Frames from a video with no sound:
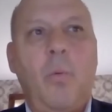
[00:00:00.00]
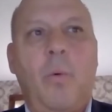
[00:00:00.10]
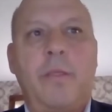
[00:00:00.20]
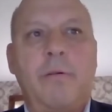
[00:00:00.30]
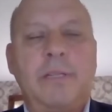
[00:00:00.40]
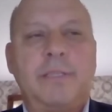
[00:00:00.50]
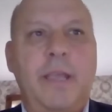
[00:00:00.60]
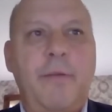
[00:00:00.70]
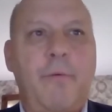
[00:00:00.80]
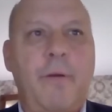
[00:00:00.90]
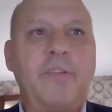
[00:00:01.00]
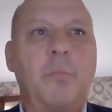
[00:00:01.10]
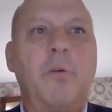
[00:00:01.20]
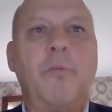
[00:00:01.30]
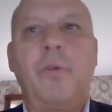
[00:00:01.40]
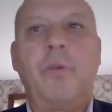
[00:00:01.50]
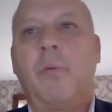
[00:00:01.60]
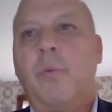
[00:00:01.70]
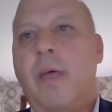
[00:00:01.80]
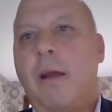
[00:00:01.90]
whether it's a frangible
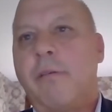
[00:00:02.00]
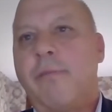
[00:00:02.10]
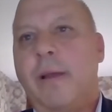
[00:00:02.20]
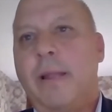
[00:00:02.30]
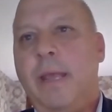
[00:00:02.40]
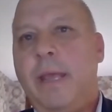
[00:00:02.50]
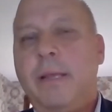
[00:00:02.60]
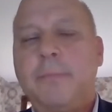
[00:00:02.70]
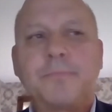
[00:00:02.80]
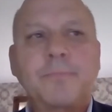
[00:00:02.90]
film with RFID,